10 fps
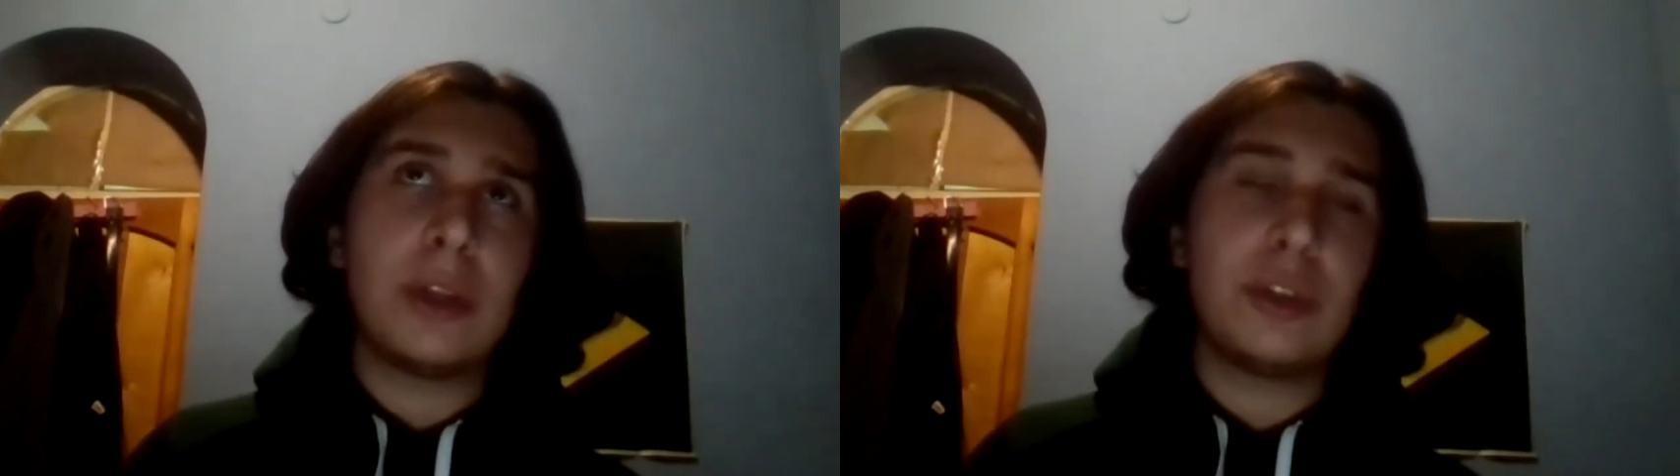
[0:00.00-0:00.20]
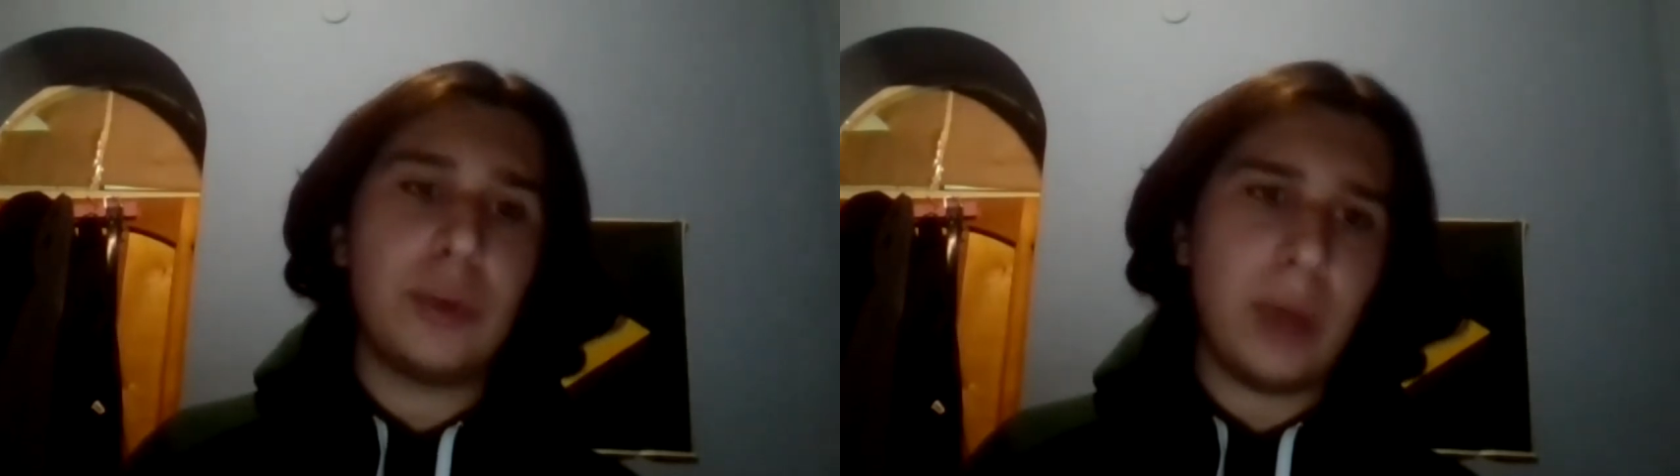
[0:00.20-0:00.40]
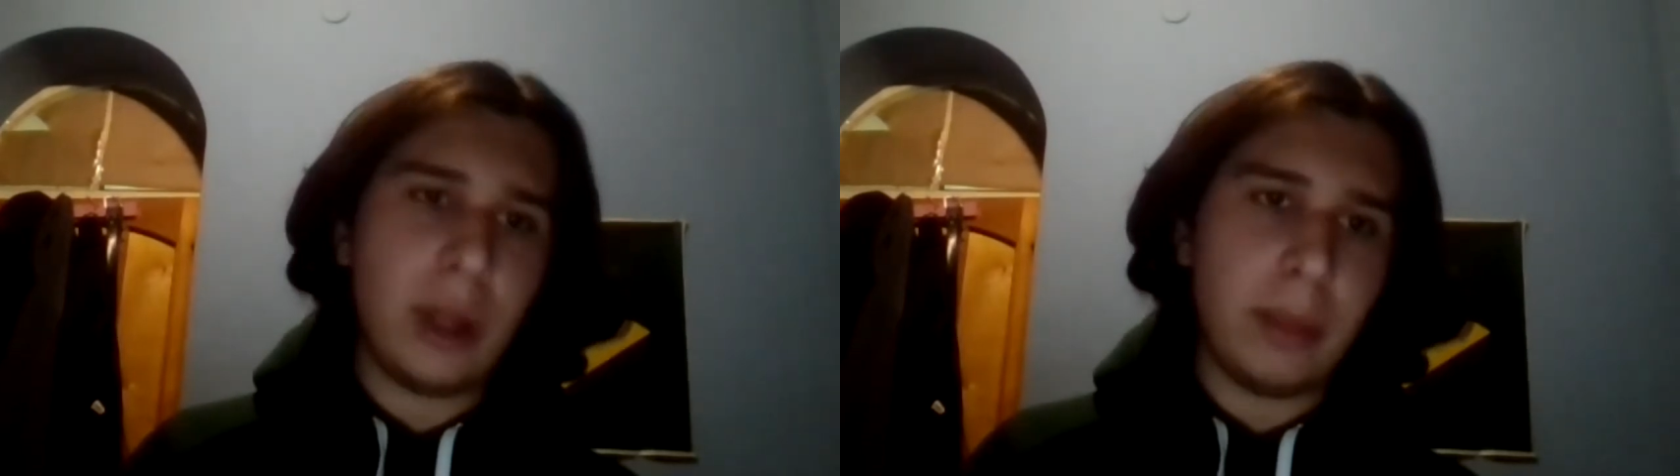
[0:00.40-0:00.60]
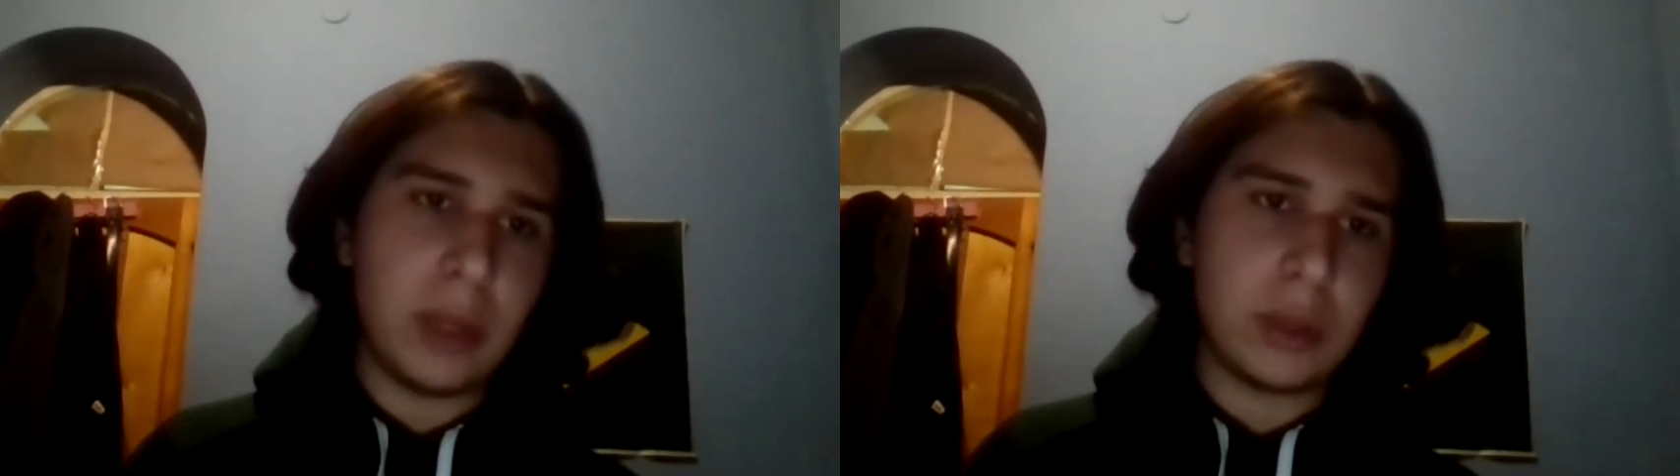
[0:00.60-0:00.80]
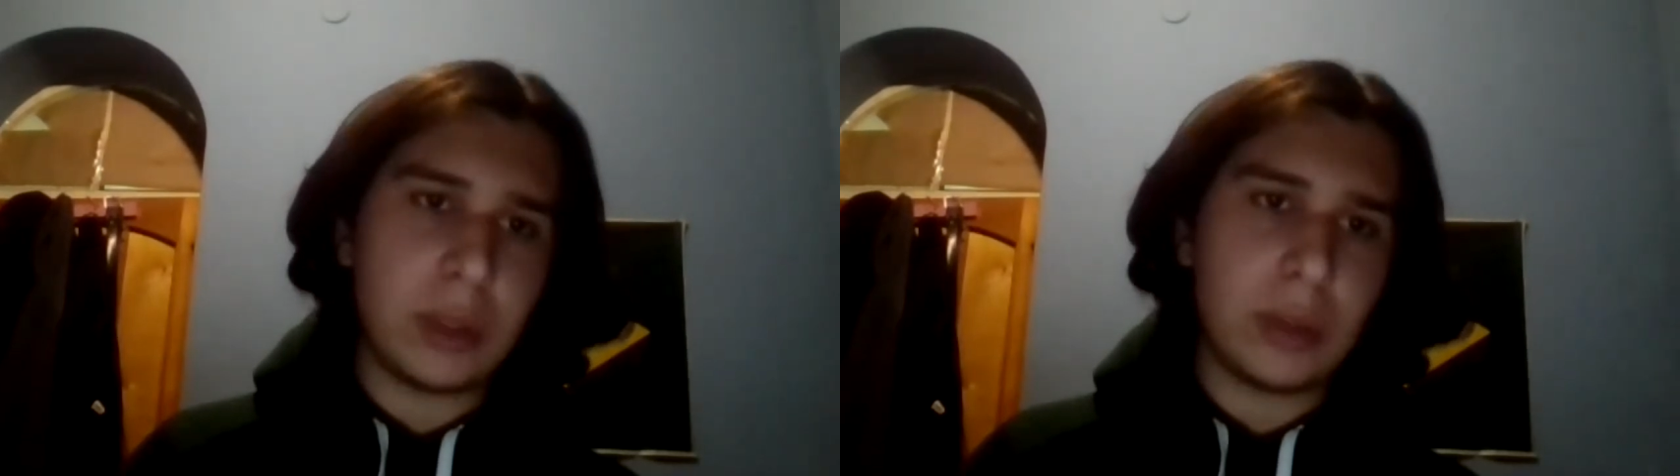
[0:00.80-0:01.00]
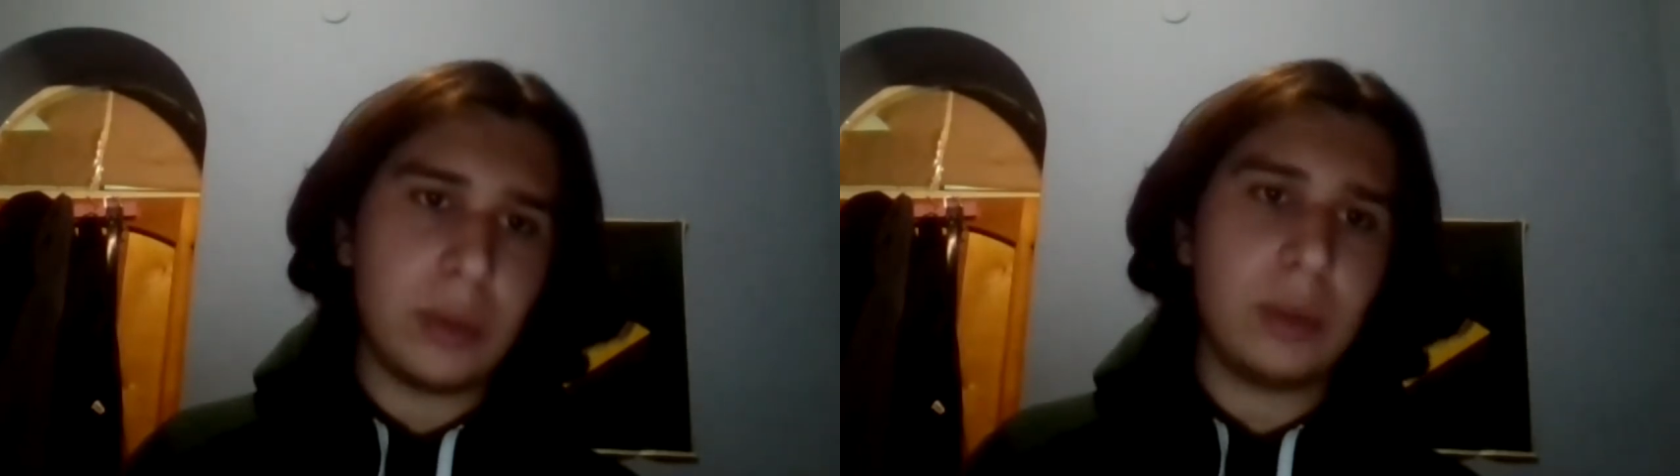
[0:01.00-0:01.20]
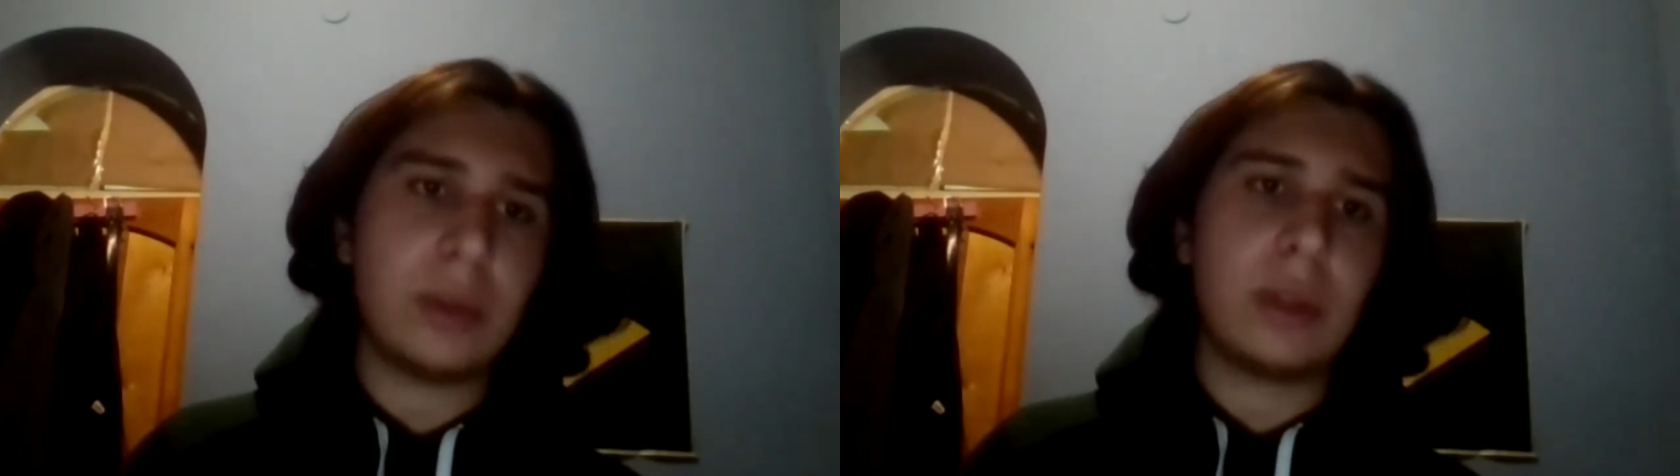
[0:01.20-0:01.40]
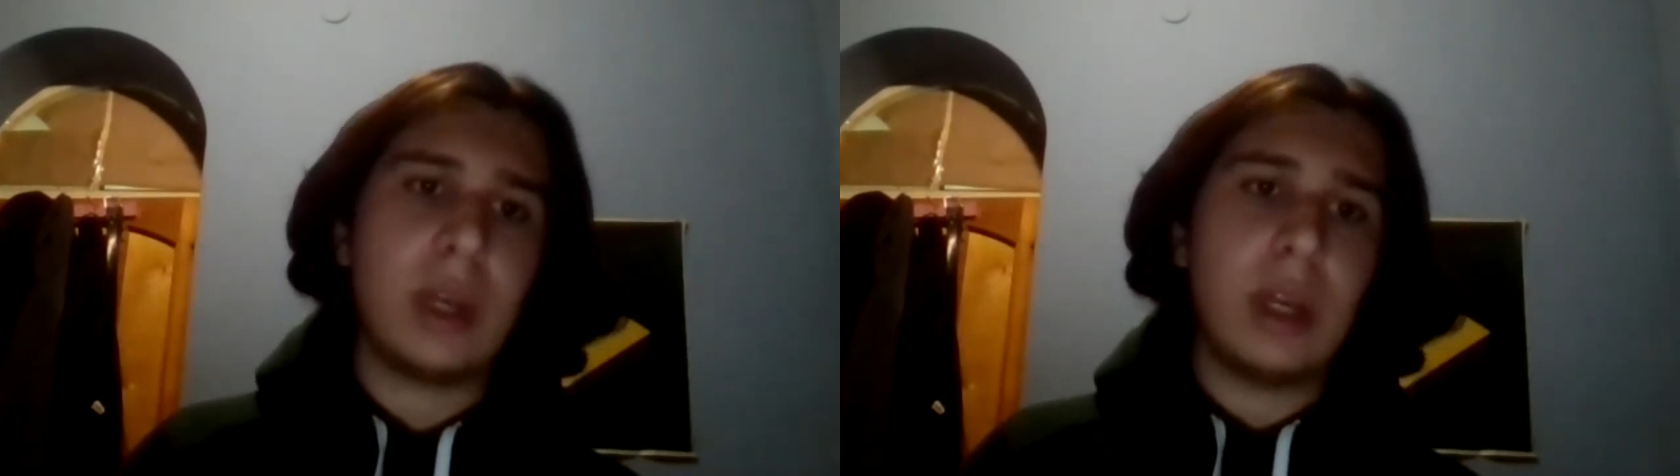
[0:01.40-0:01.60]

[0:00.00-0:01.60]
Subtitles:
2 elementary students,